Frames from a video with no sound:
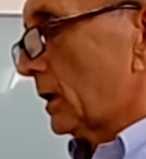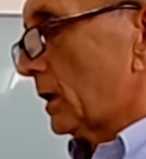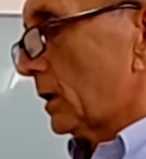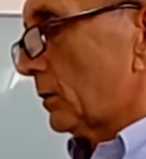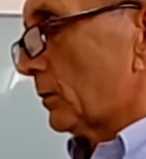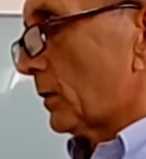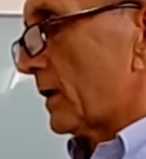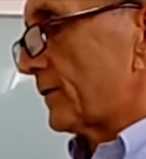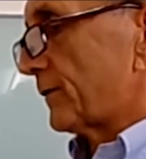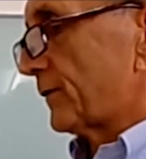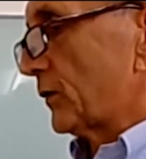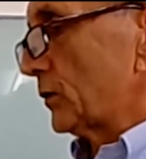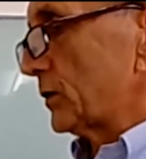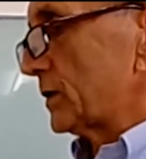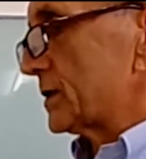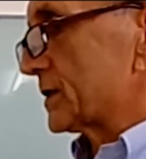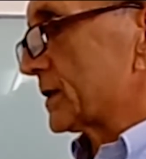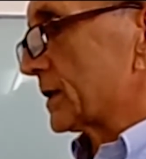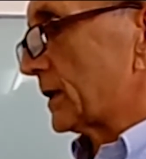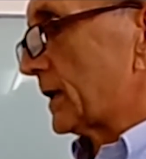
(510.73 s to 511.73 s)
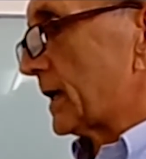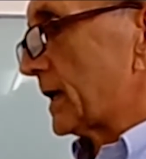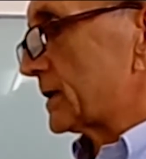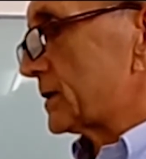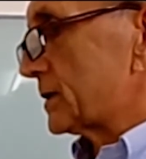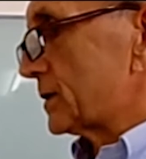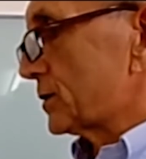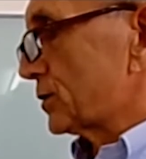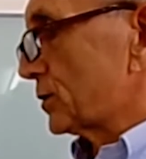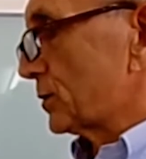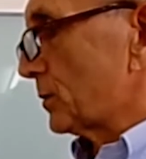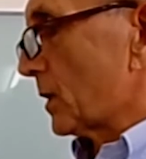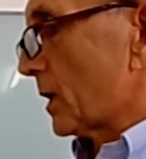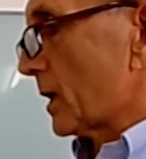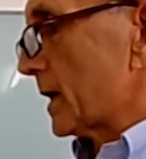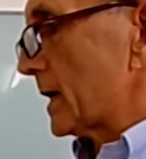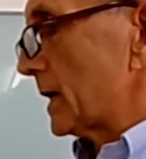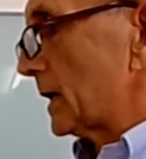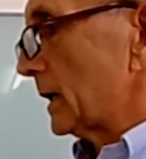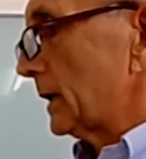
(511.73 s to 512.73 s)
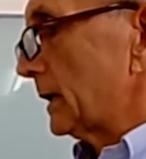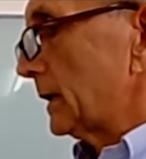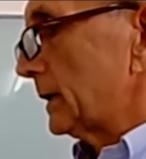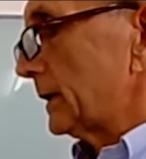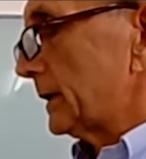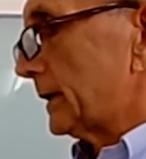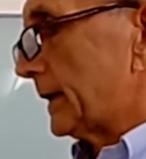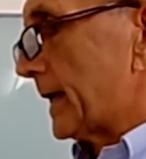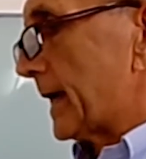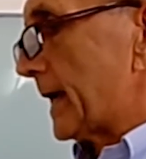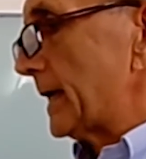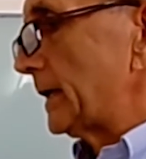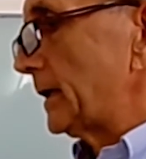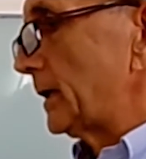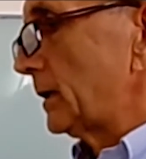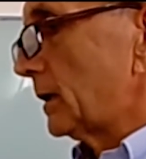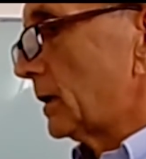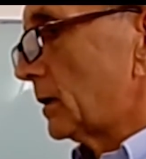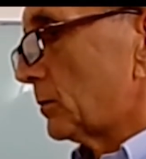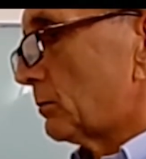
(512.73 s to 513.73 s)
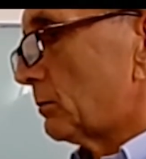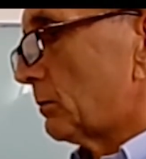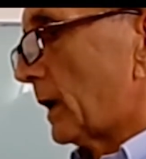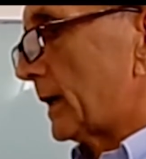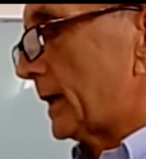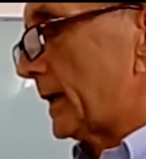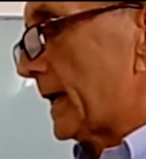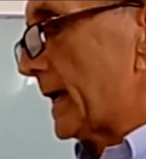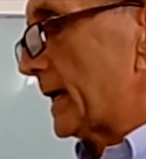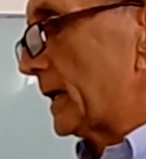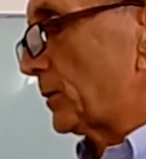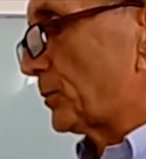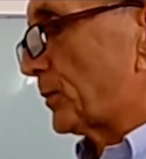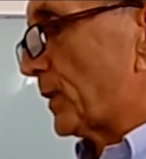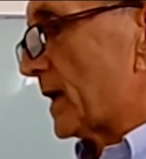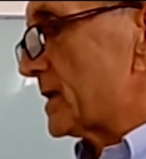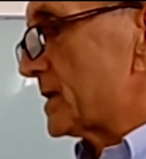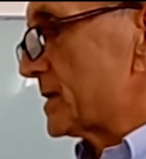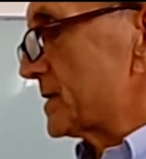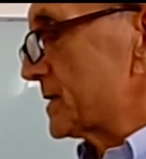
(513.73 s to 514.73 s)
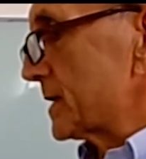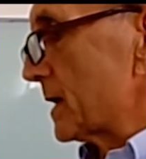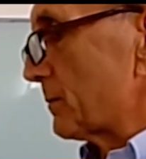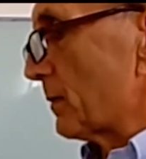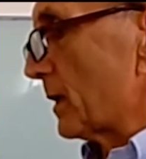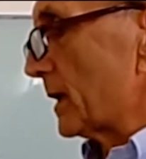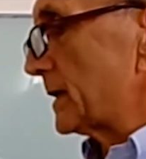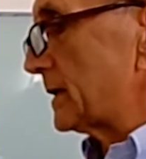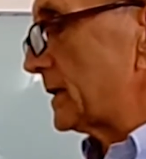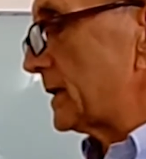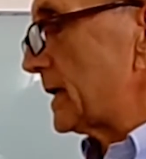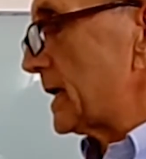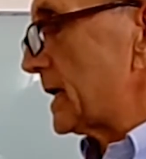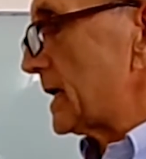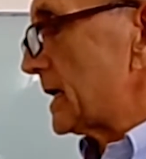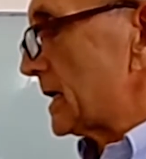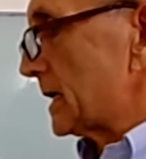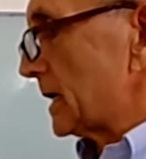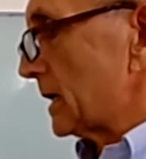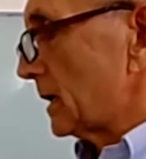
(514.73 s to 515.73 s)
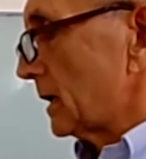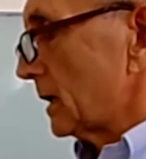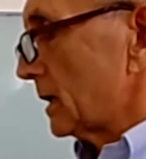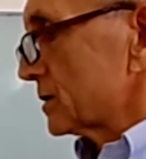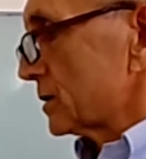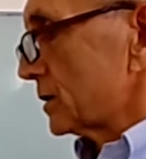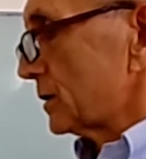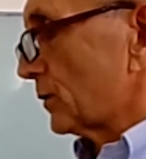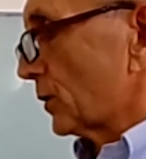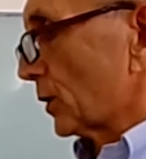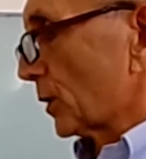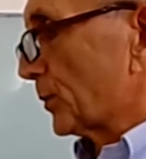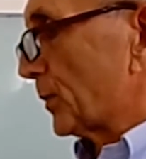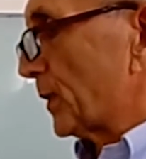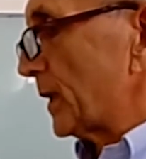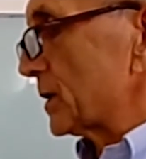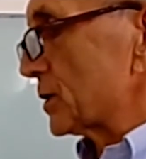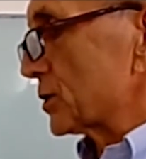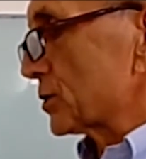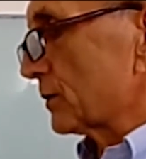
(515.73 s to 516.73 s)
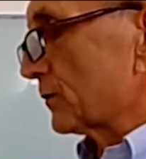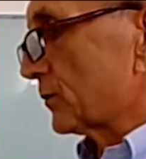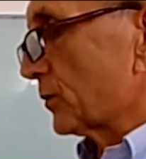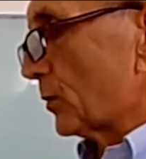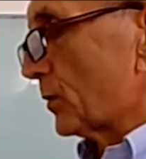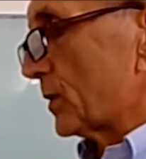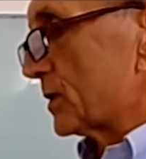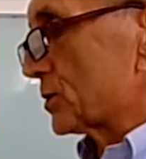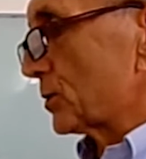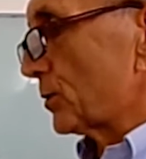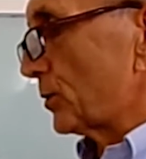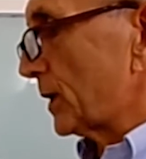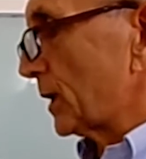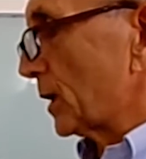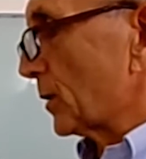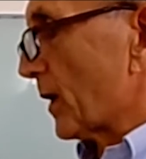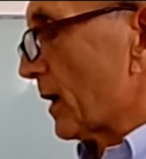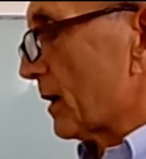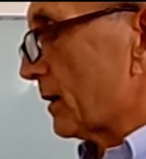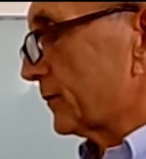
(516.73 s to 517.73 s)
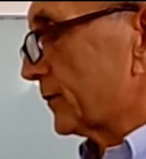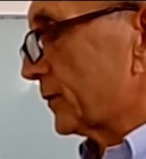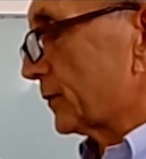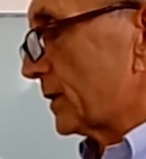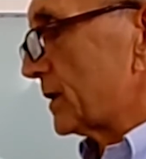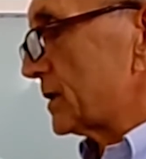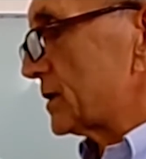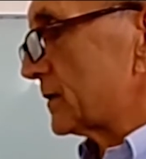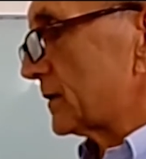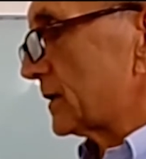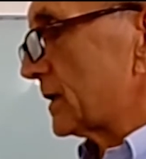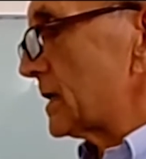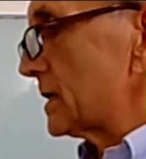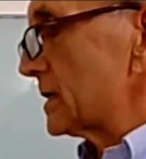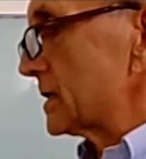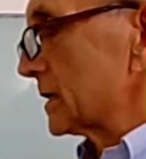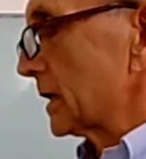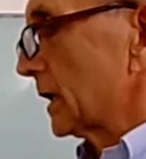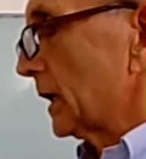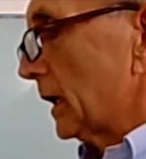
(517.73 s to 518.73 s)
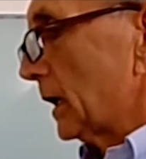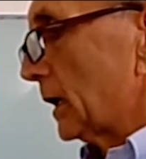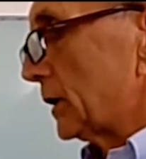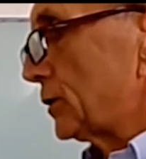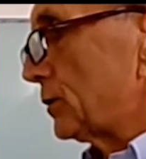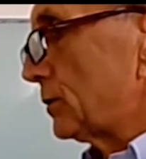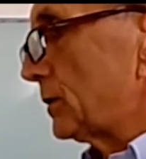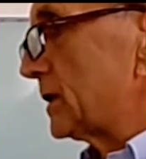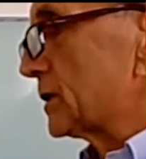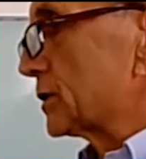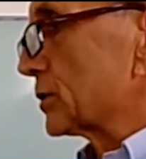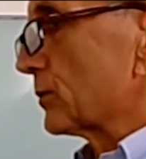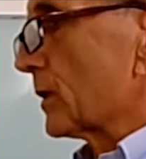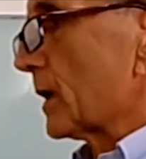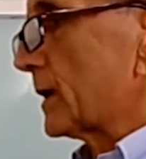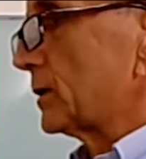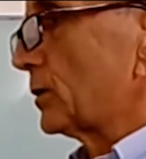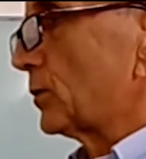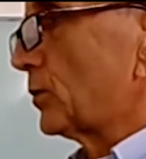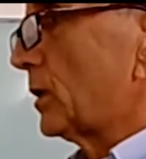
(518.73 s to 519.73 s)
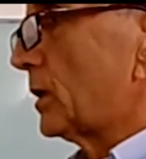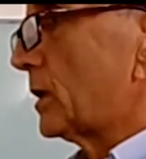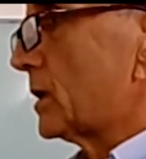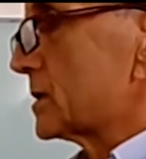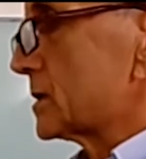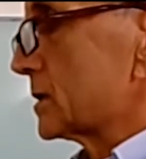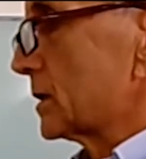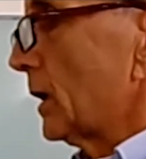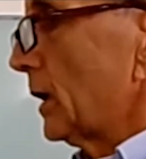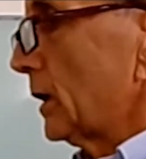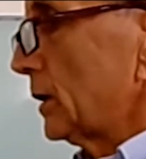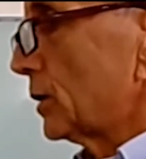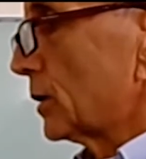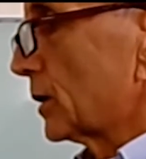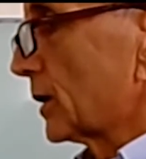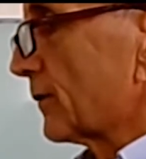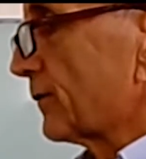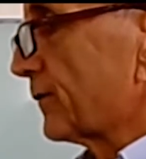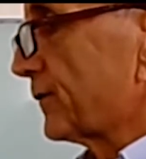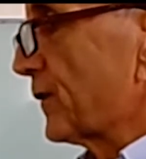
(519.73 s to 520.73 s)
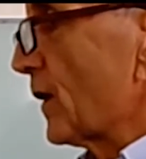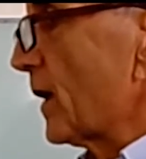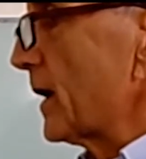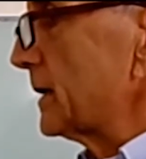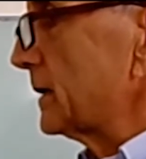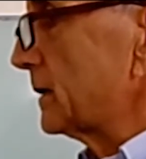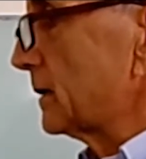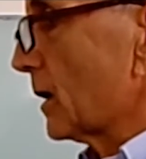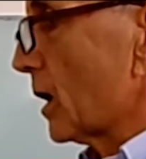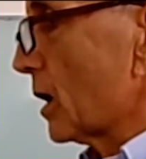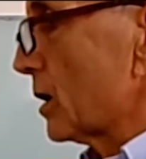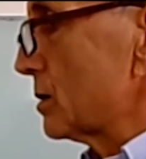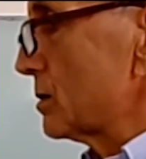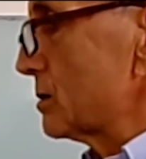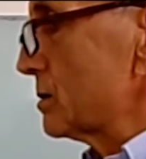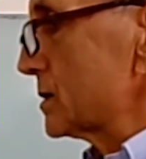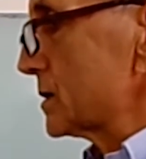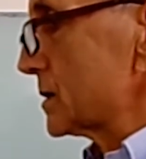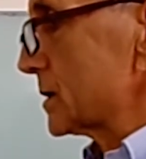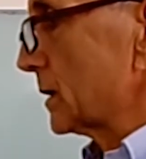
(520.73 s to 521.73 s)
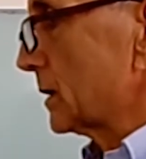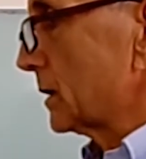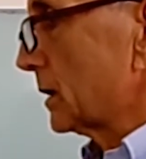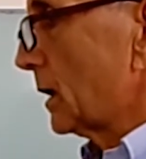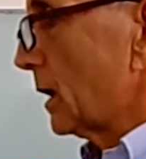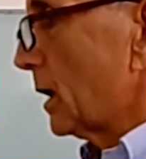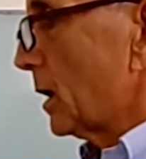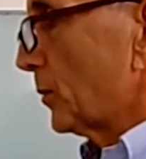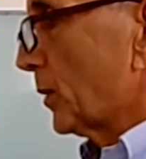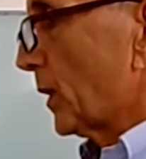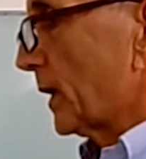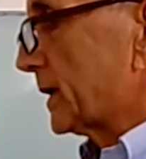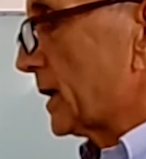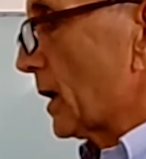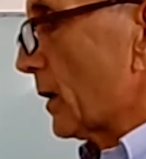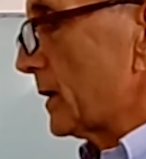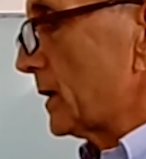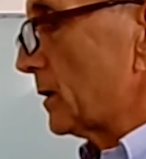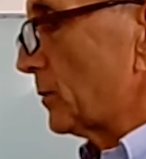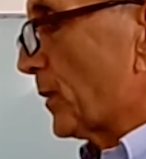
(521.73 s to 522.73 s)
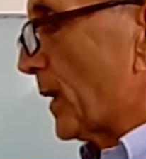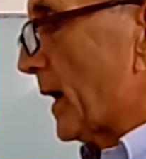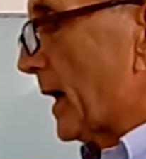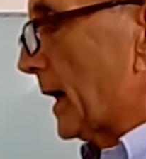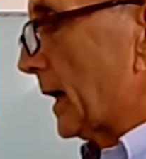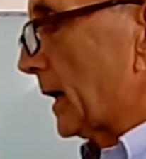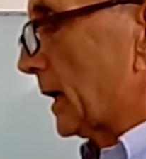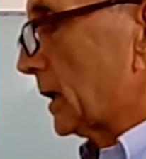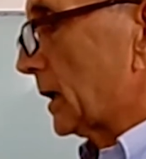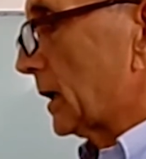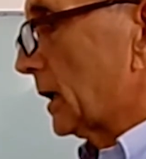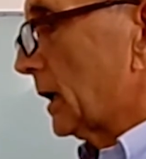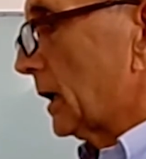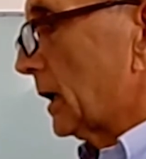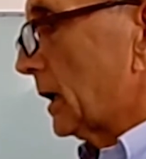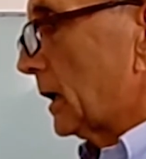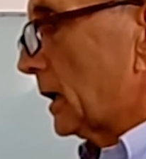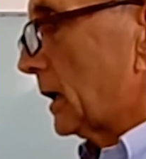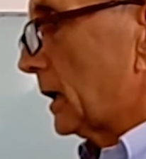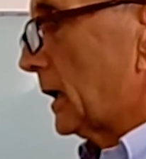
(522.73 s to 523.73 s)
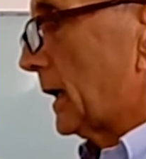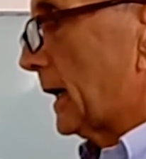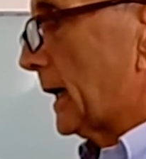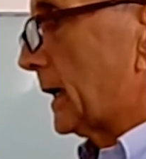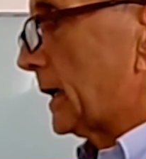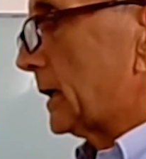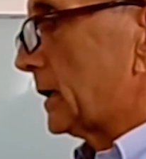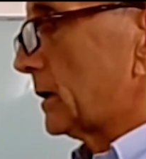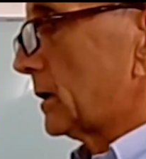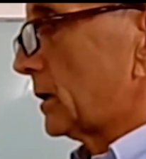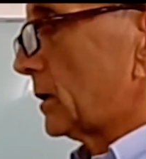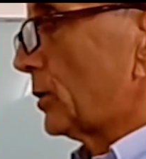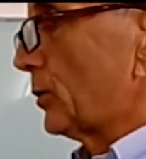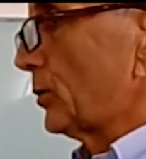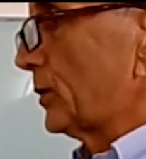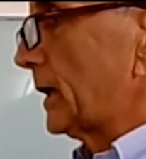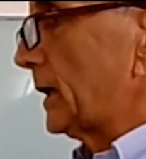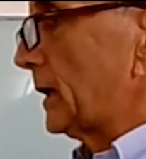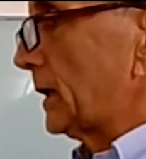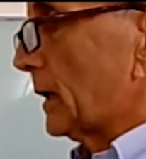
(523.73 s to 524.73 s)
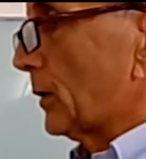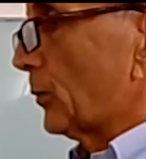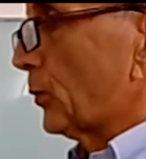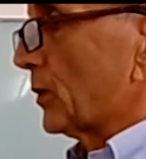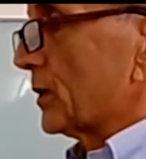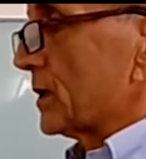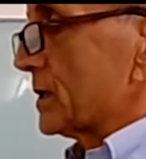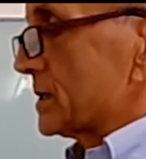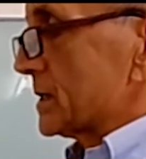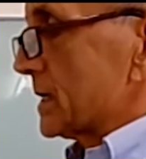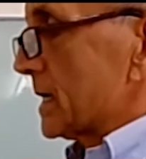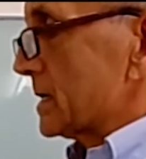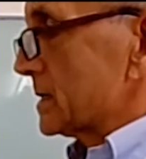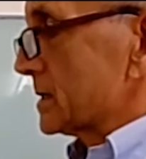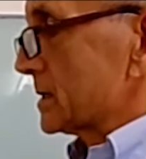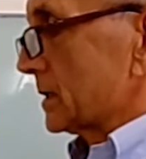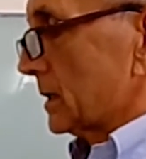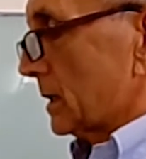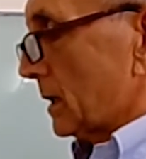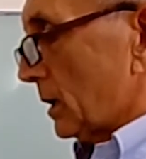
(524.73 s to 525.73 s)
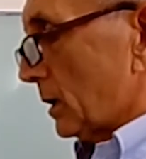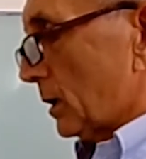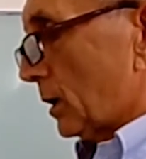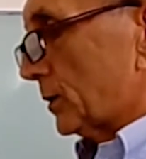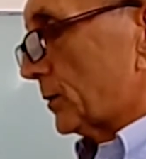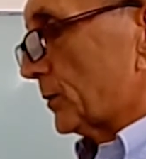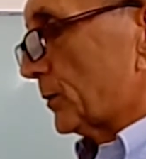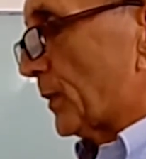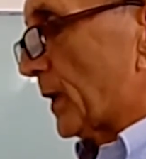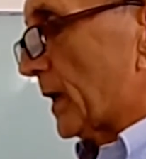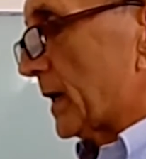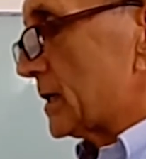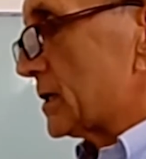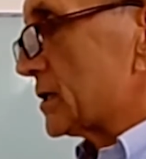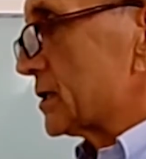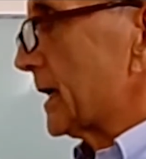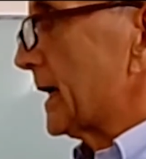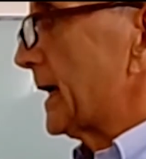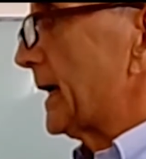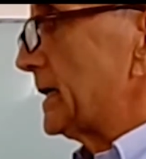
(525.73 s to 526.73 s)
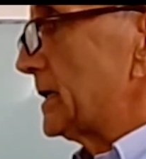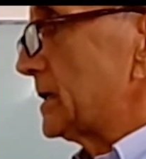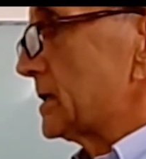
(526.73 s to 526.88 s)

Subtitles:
My foot is connected to my leg. My leg bends at my knee. So you've got a picture of what we're talking about for each of these, and you need to write the words. You're going to find those by going back and looking at what it says on page 8.